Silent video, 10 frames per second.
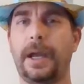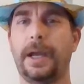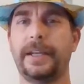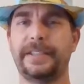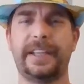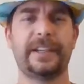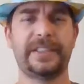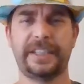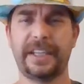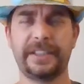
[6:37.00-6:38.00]
his
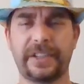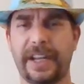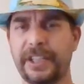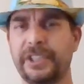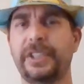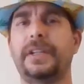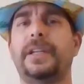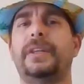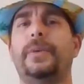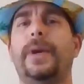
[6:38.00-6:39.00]
intonation
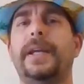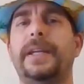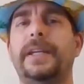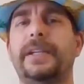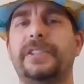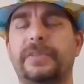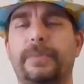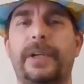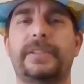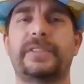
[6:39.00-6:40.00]
and the way he
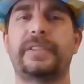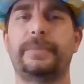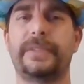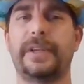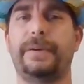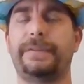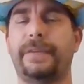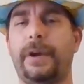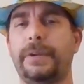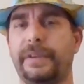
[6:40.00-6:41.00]
expressed himself
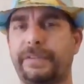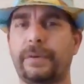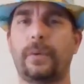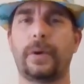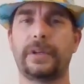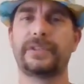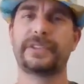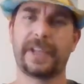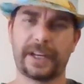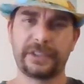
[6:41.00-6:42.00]
on different words
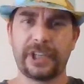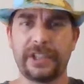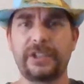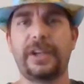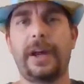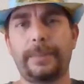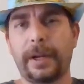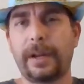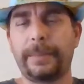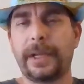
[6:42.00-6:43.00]
kind of changed it up a
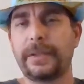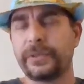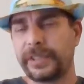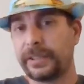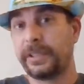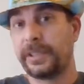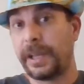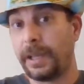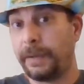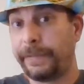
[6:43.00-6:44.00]
little bit. It was
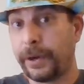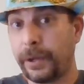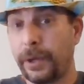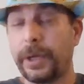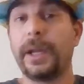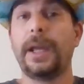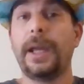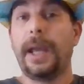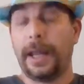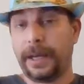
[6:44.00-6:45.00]
a very good
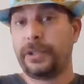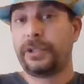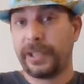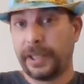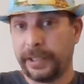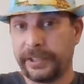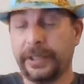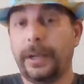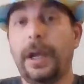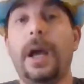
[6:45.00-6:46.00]
and interesting listen.
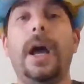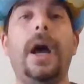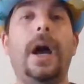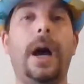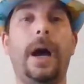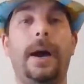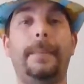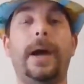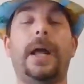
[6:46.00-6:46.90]
Um,